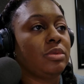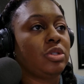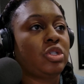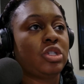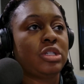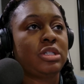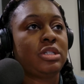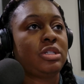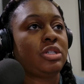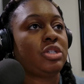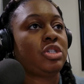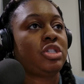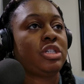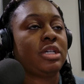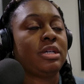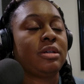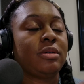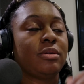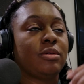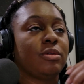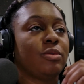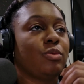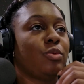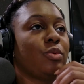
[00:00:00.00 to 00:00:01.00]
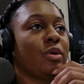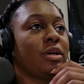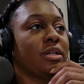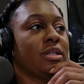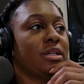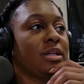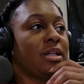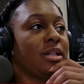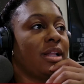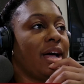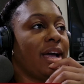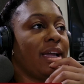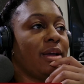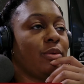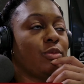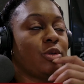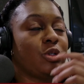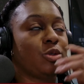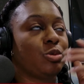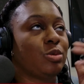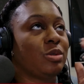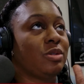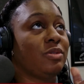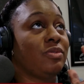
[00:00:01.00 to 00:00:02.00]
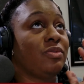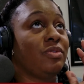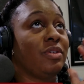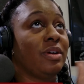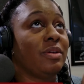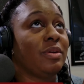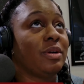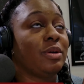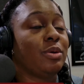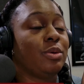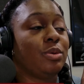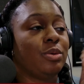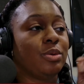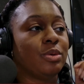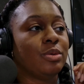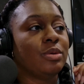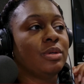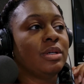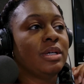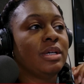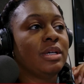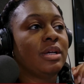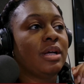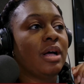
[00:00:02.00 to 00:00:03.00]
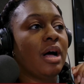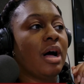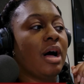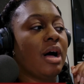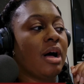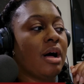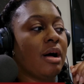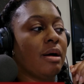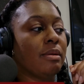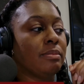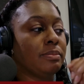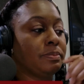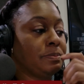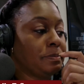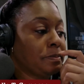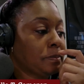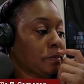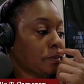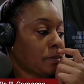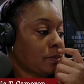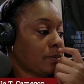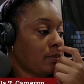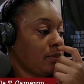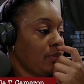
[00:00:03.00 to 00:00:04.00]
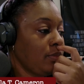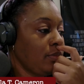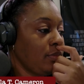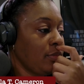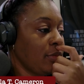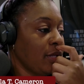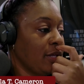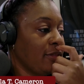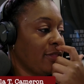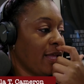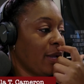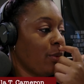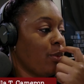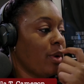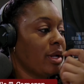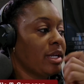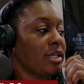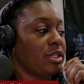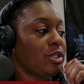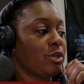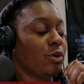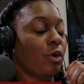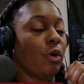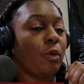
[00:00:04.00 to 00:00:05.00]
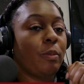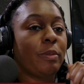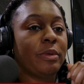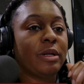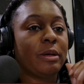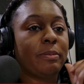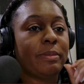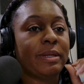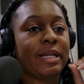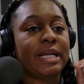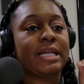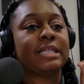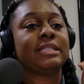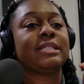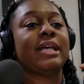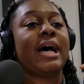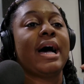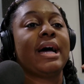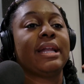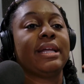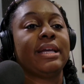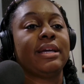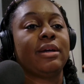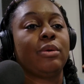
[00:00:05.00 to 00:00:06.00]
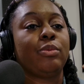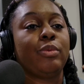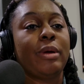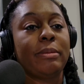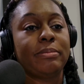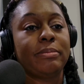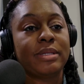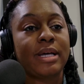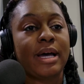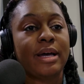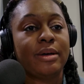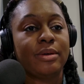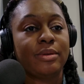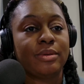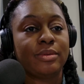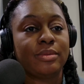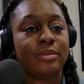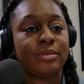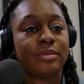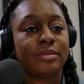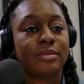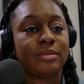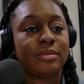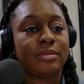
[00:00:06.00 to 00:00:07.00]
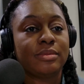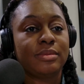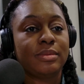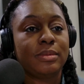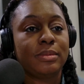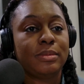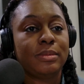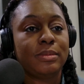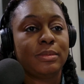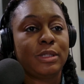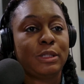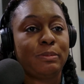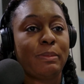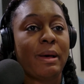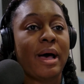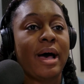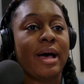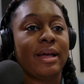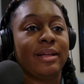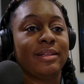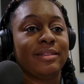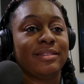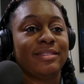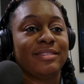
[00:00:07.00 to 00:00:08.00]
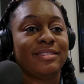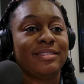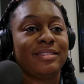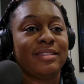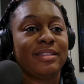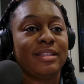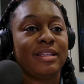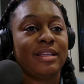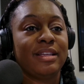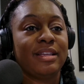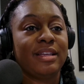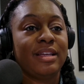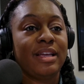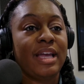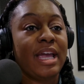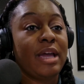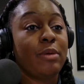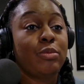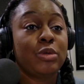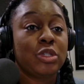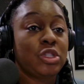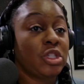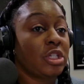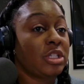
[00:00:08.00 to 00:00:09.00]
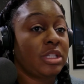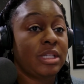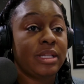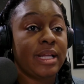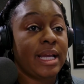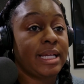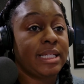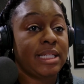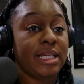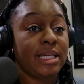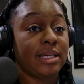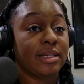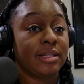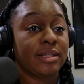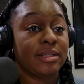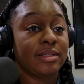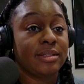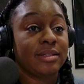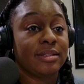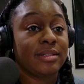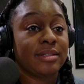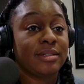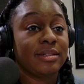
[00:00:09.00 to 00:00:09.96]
Just to share one client, which was very cool. They wanted to open up an exotic reptile spot. It was just an idea.